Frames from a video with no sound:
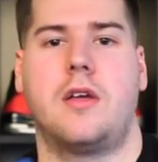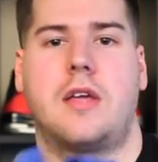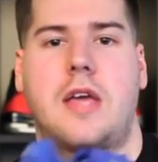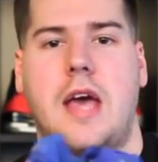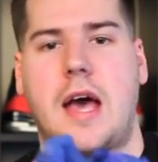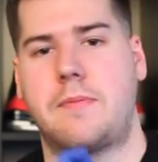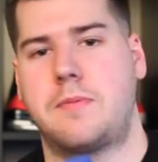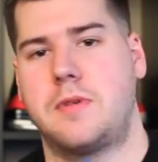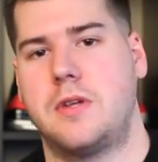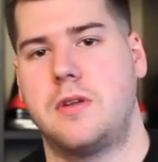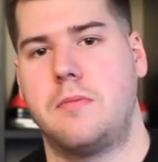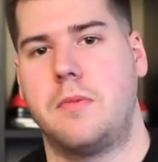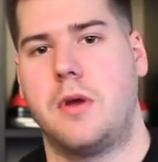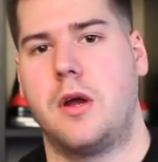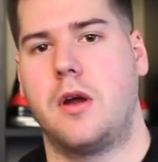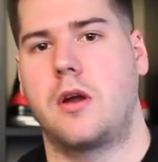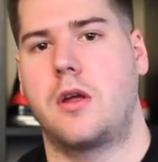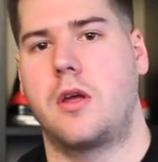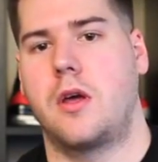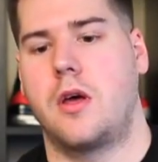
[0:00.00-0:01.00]
Captain
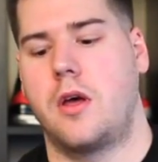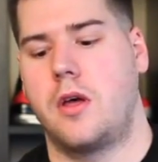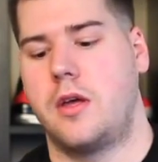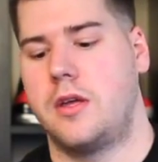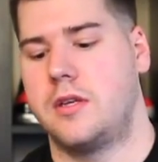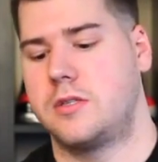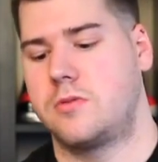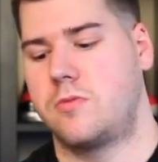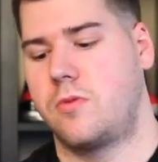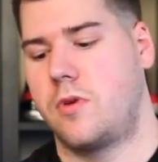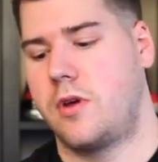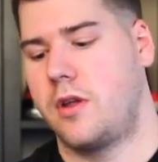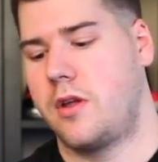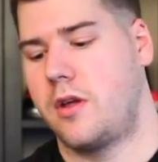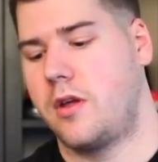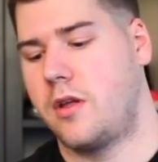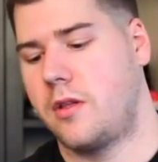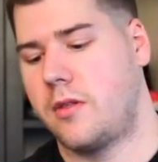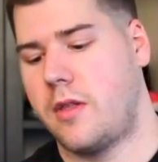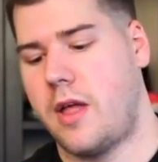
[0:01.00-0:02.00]
America is what
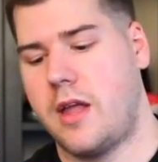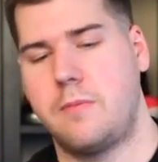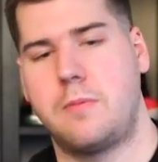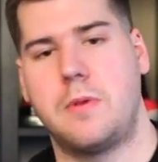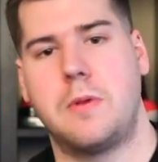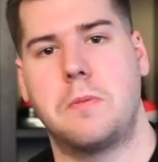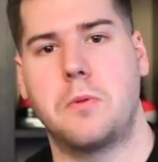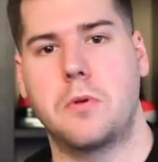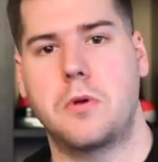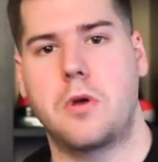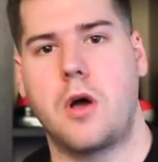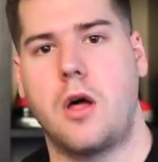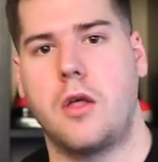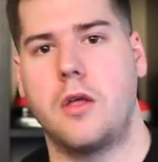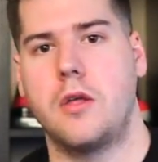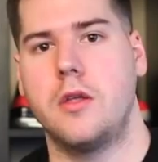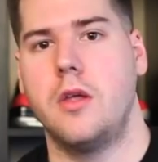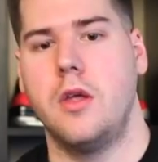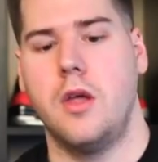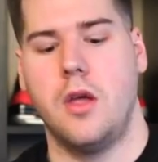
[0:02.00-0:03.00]
a lot of people
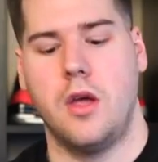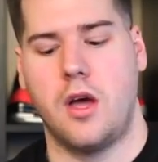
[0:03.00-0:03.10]
call it.